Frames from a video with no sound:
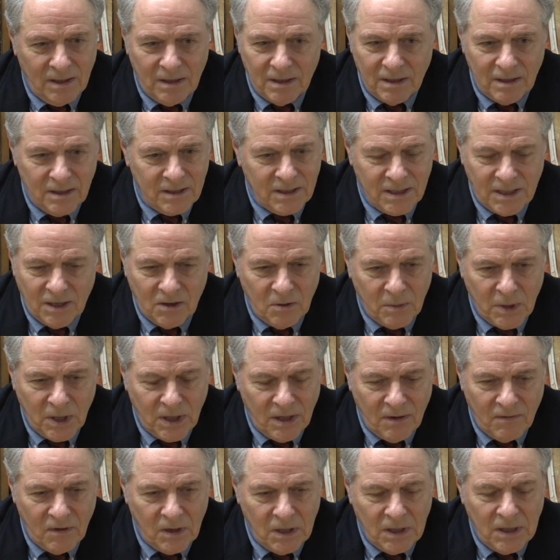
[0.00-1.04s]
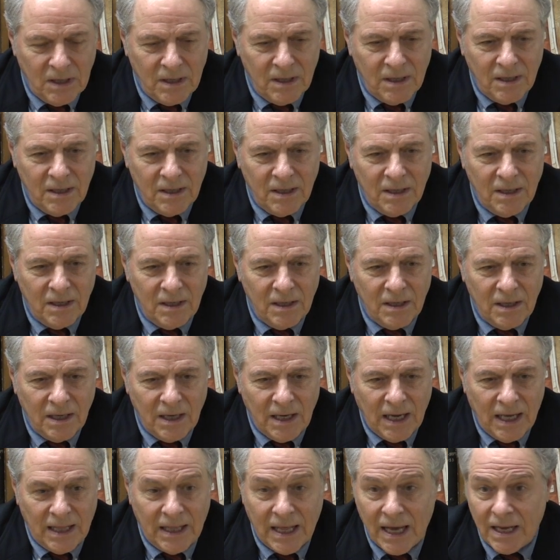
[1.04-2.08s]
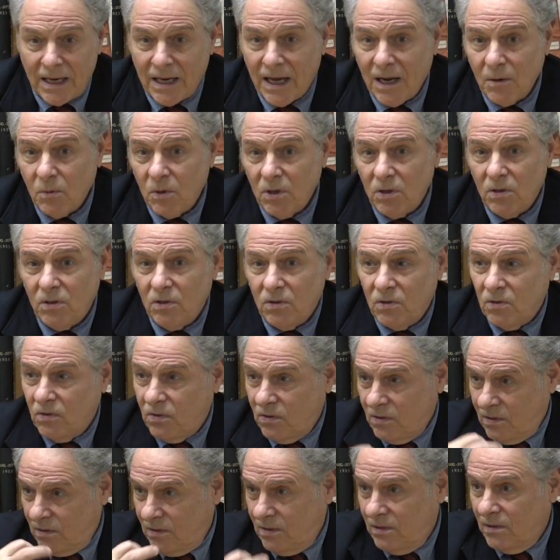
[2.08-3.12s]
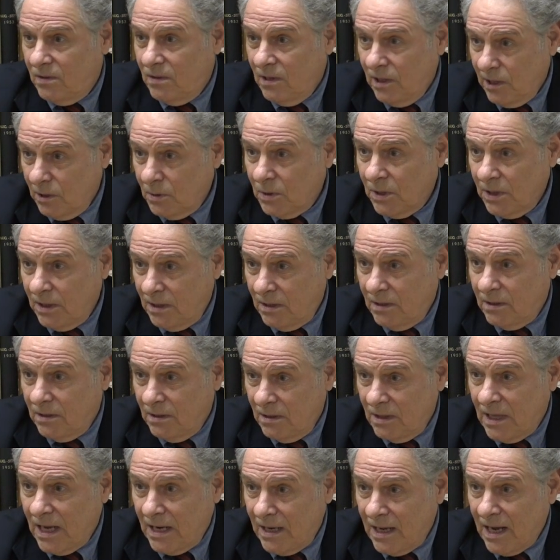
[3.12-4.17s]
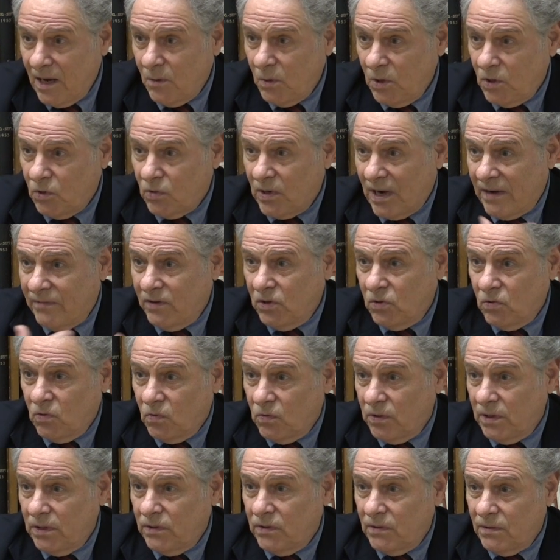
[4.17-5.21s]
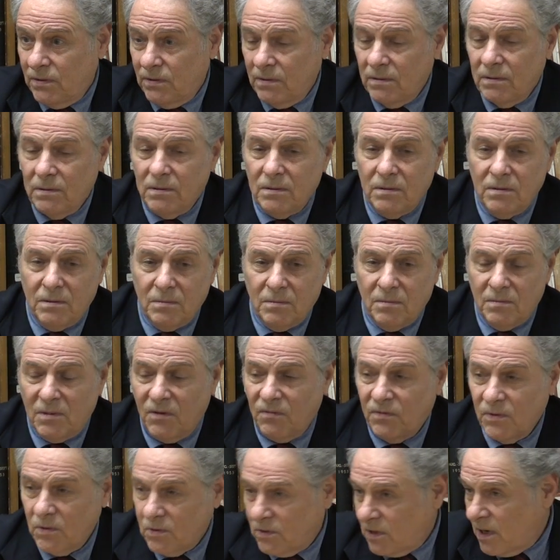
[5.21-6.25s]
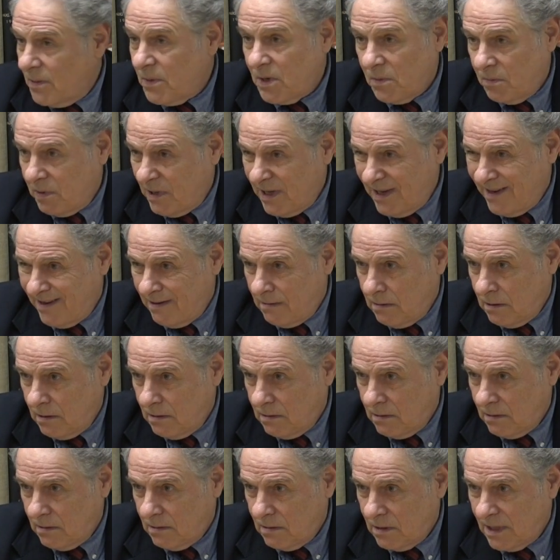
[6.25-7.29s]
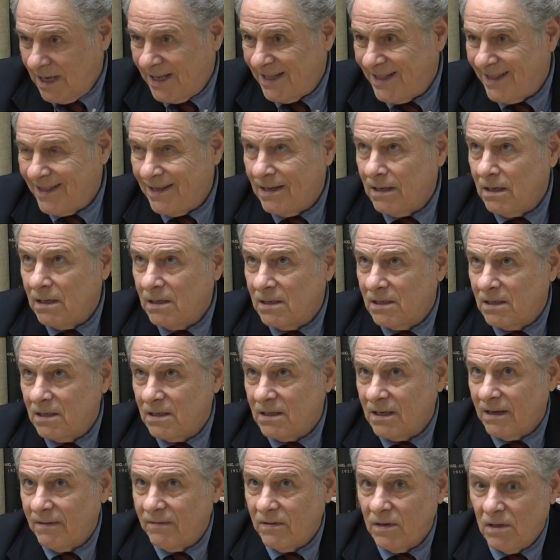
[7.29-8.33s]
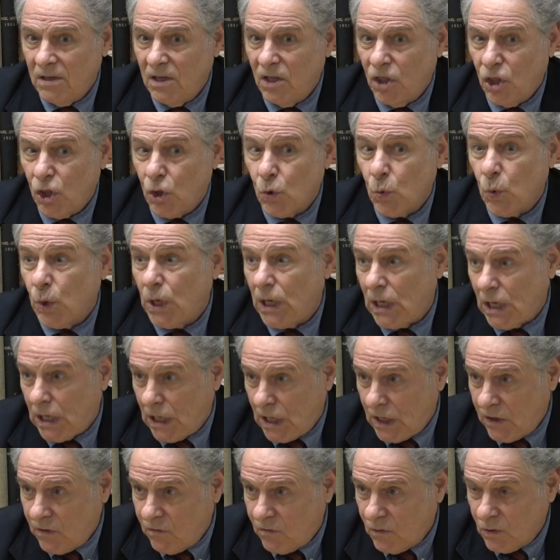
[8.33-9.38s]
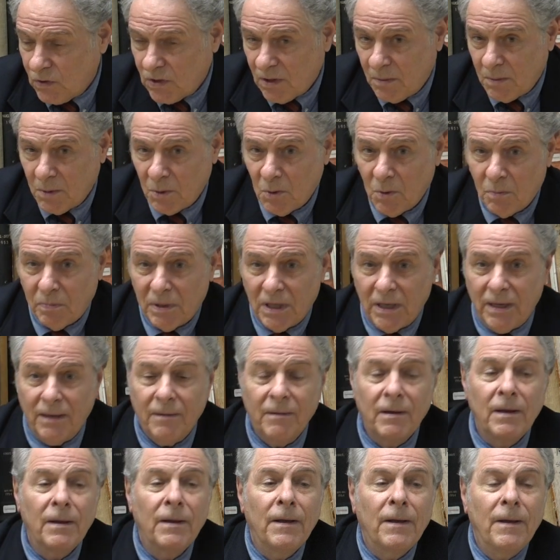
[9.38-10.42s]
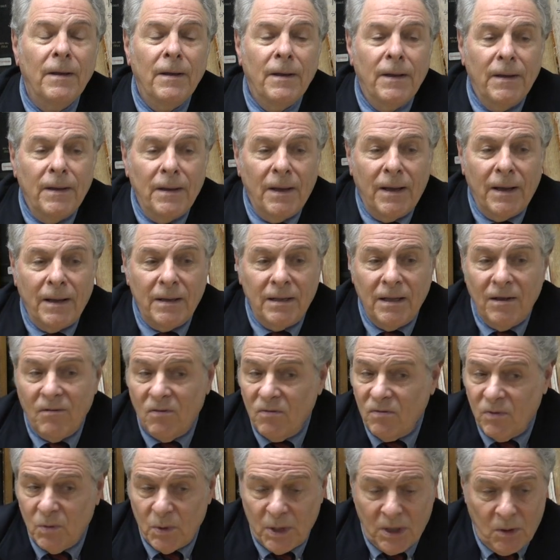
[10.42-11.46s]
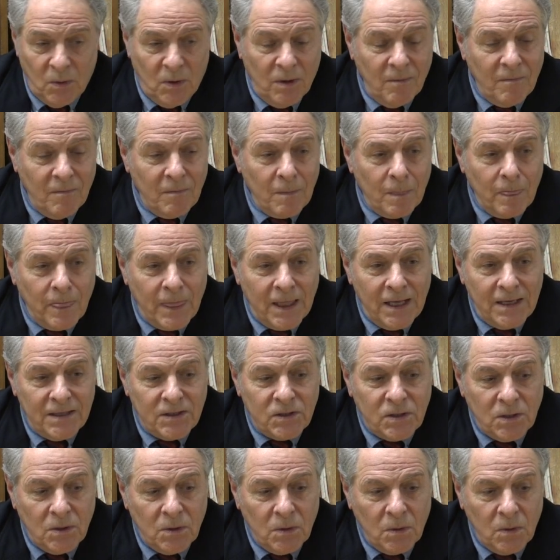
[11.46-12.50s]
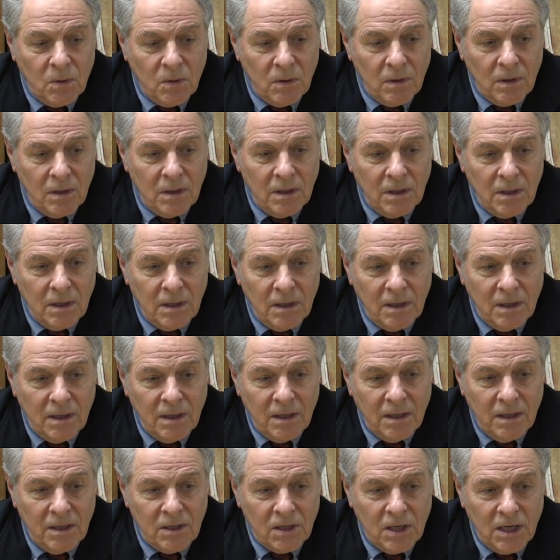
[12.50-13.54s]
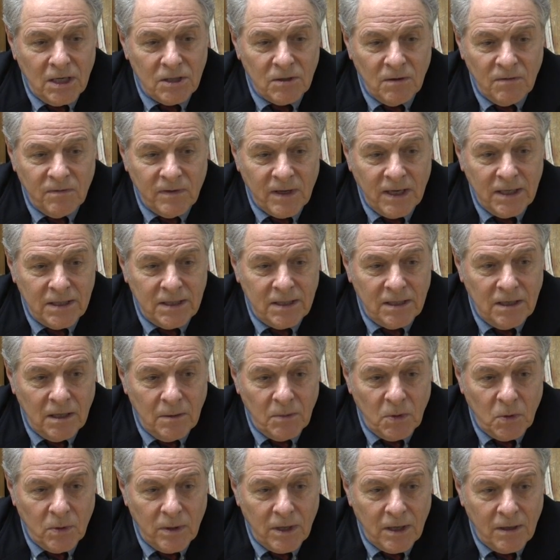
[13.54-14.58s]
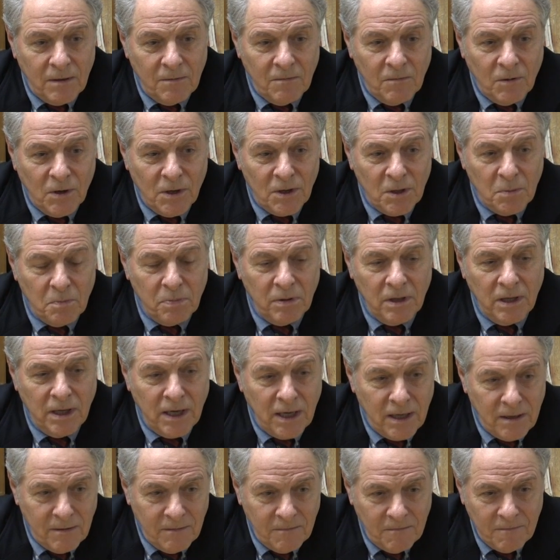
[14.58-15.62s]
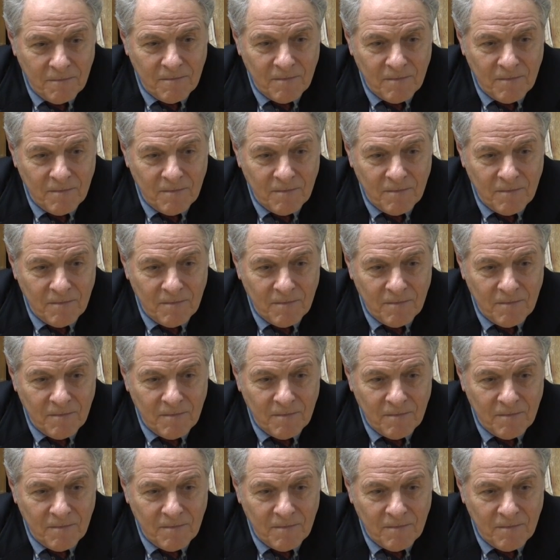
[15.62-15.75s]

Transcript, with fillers: uh, ceremony, everything. And that night we, literally that night we traveled to Greece. My first time on a plane, 1973. Wow. First time we were a plane. Never flew anywhere. So, international flight, TWA, we're on the plane.